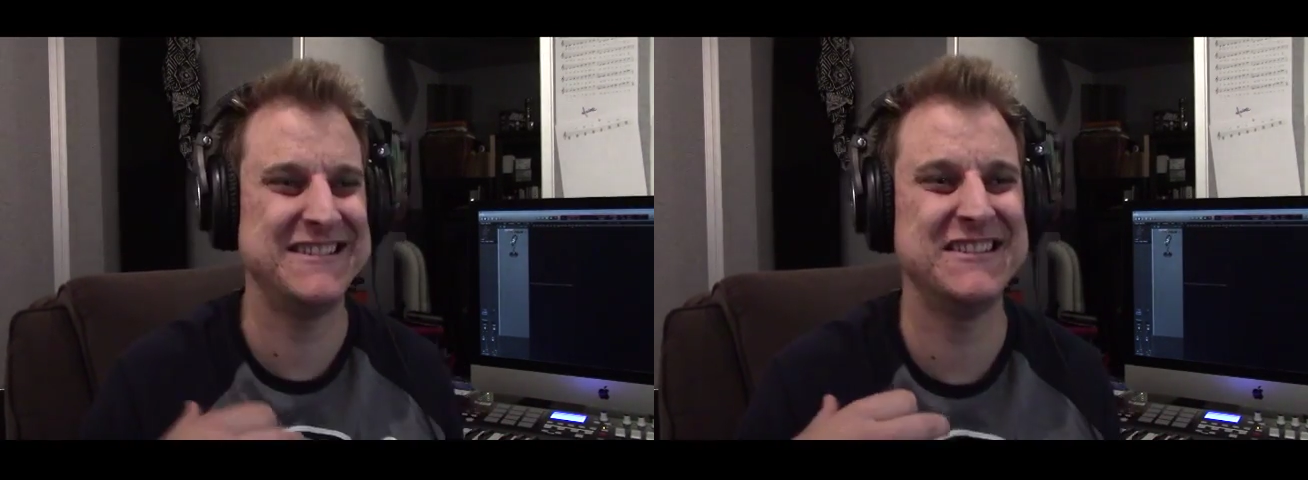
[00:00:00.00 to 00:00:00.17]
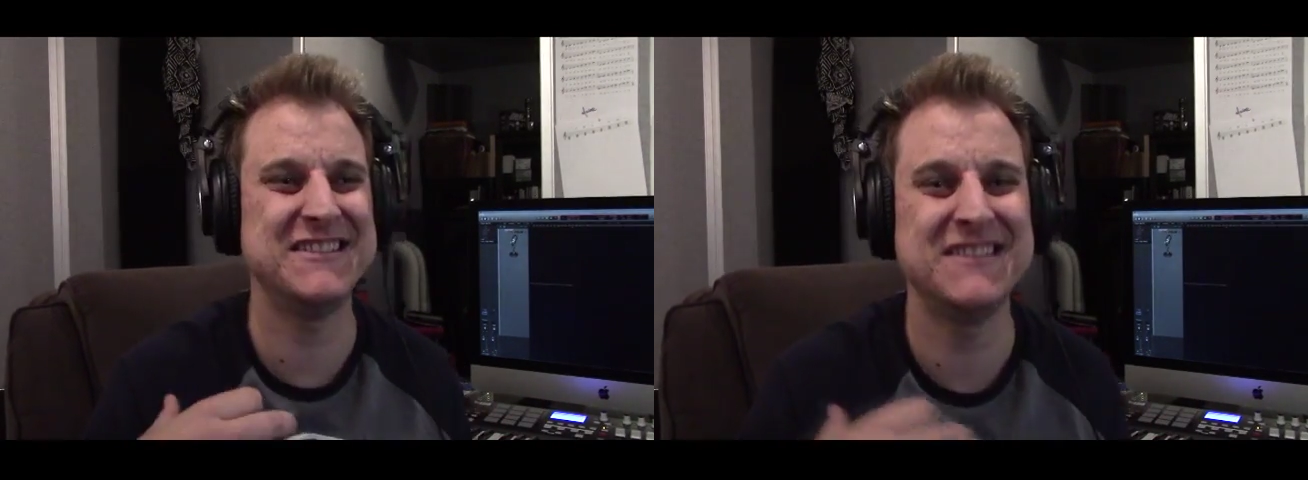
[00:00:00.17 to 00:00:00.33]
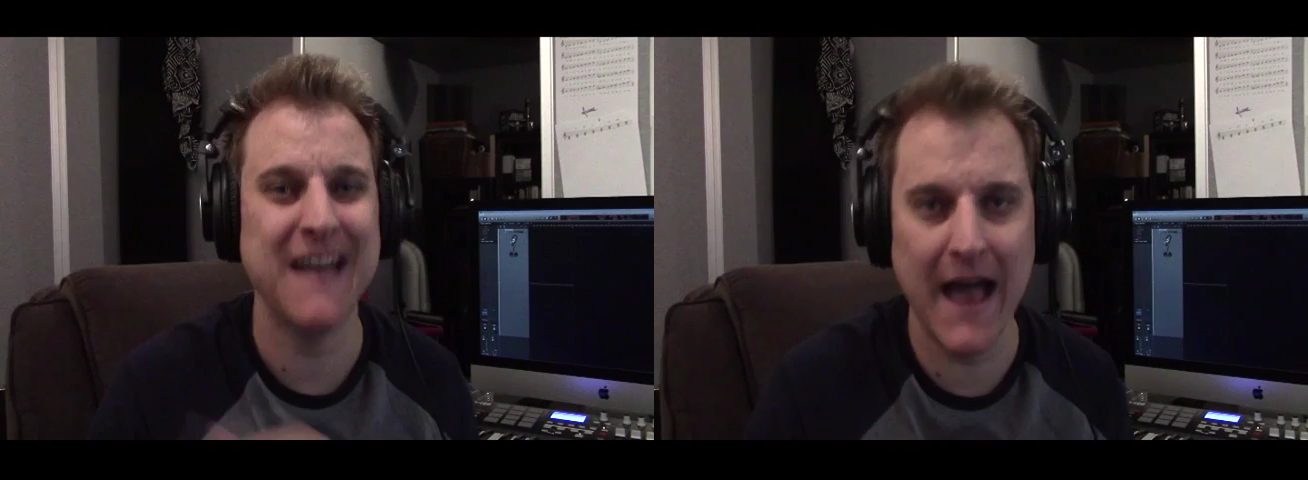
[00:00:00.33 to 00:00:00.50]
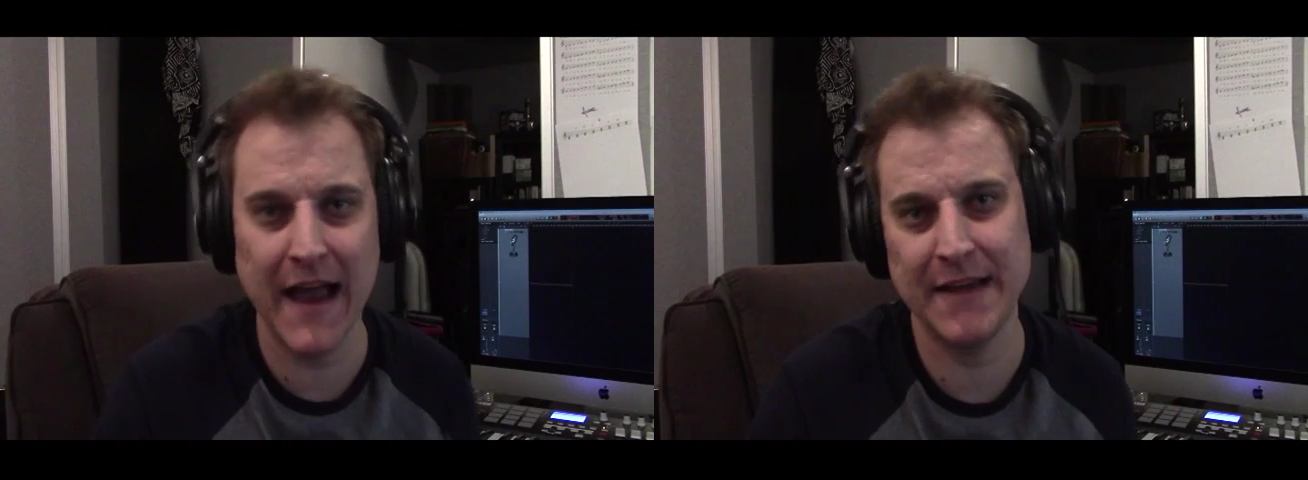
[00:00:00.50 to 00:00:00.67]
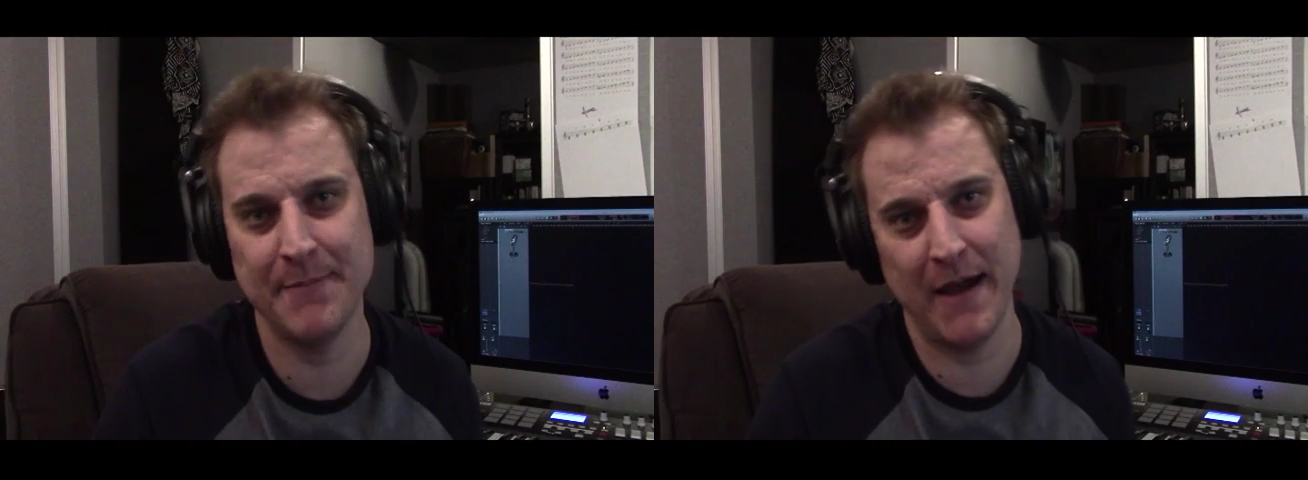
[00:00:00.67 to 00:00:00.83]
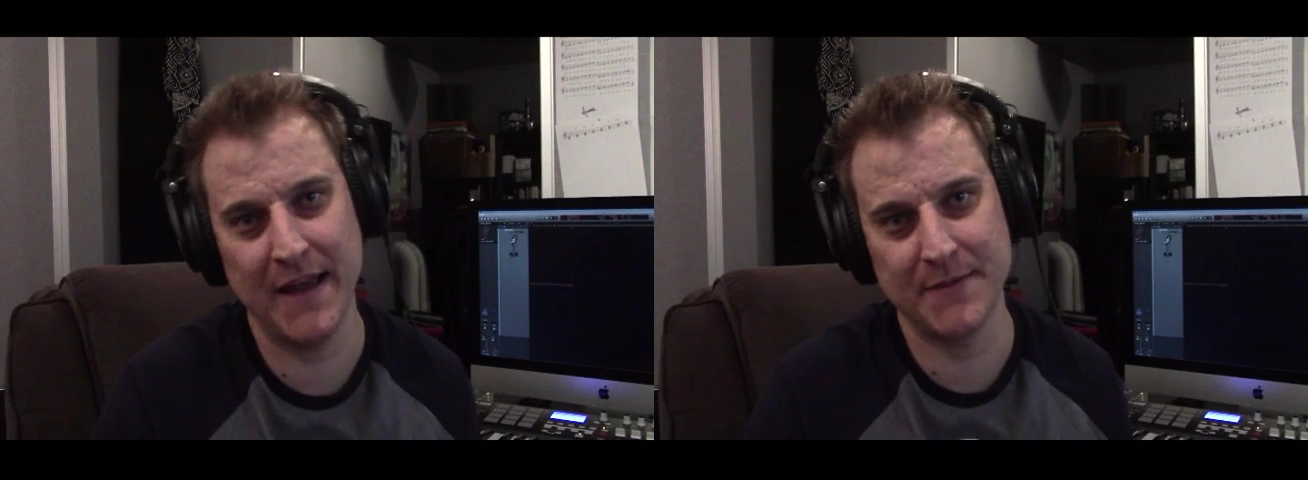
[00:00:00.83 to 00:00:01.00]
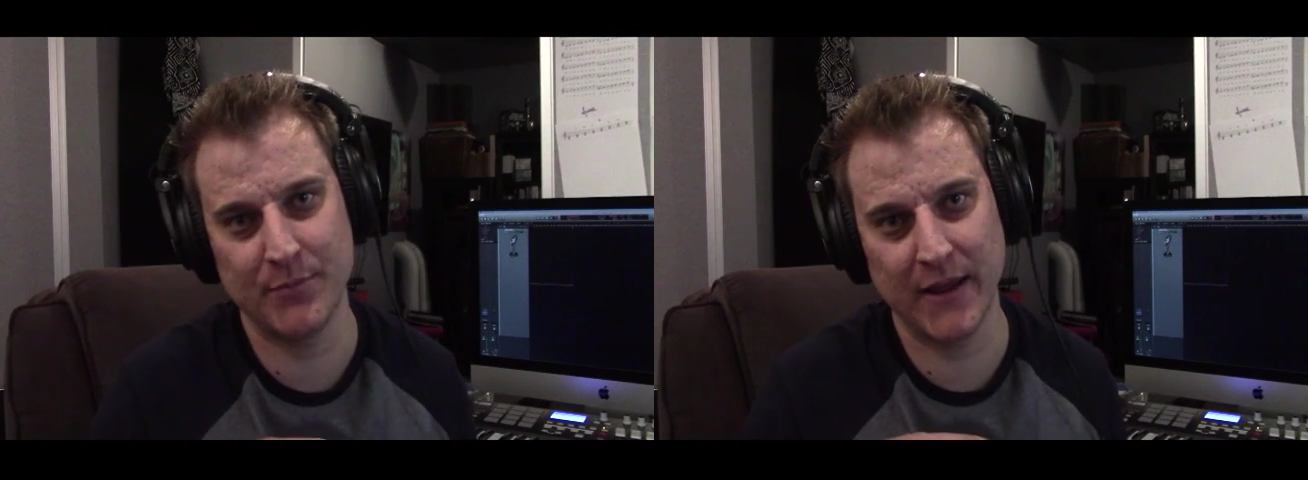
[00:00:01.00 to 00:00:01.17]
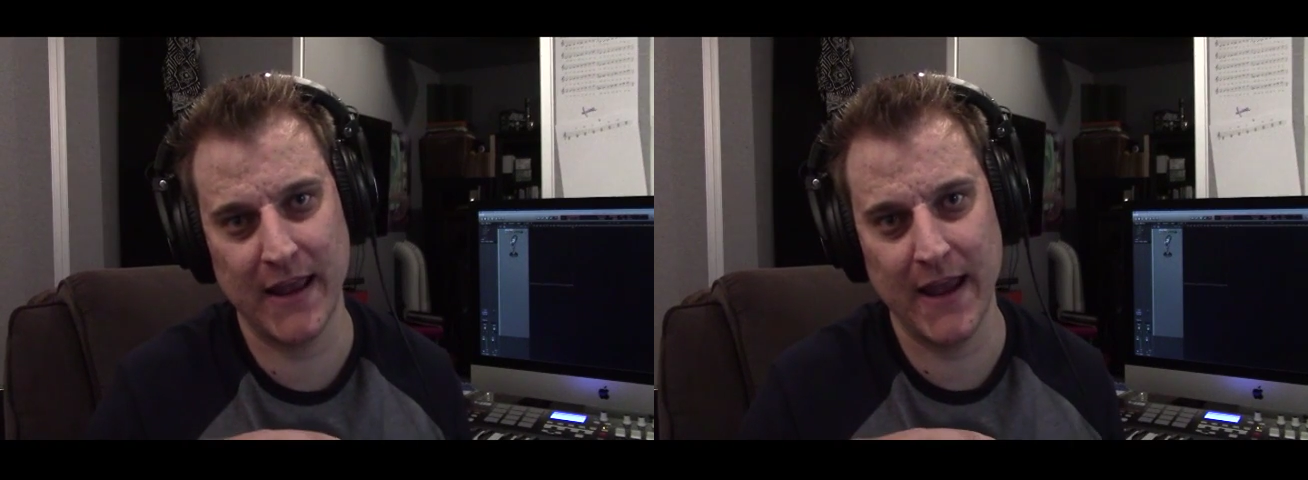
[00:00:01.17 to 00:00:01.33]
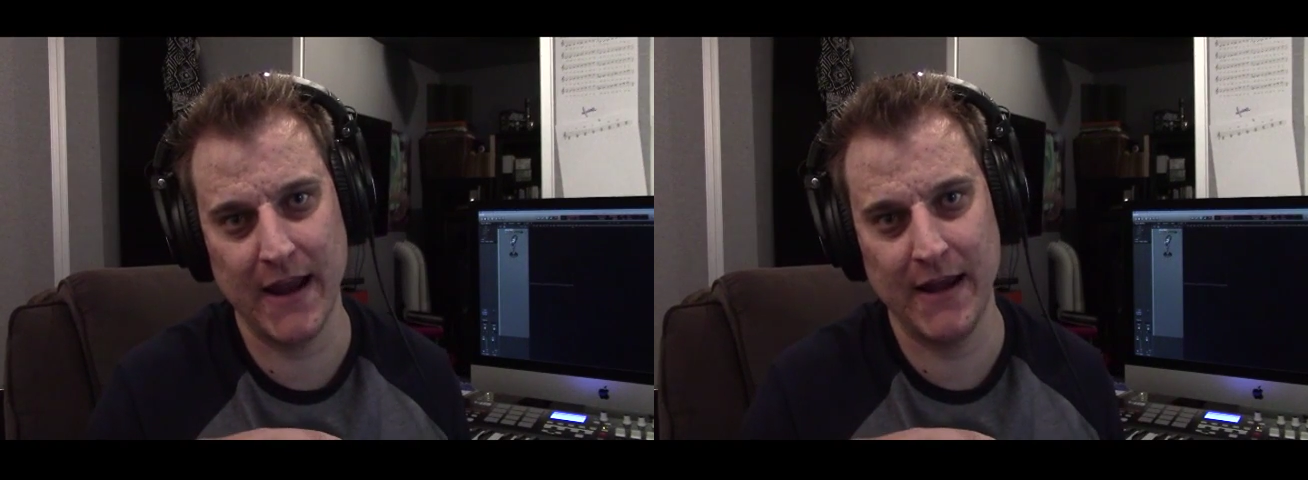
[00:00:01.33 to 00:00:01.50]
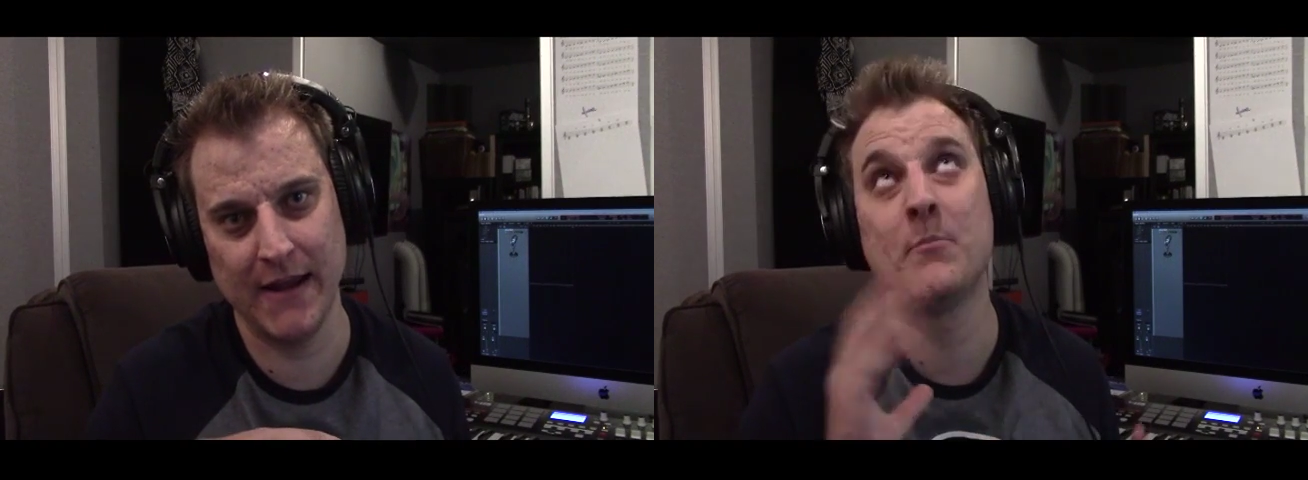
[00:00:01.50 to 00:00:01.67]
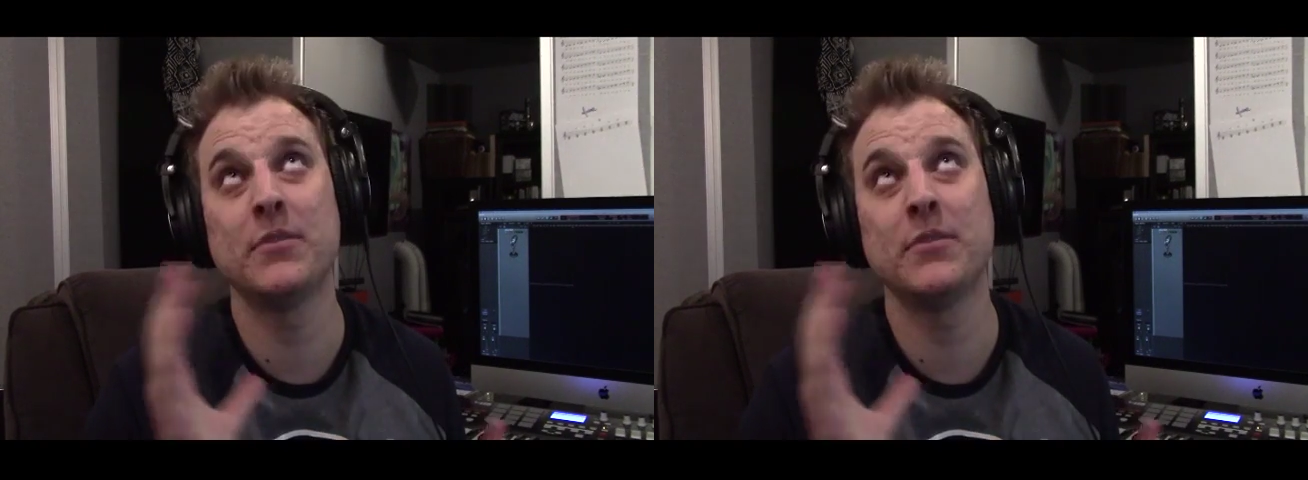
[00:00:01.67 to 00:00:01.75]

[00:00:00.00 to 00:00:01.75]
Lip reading: designed by the Brigade,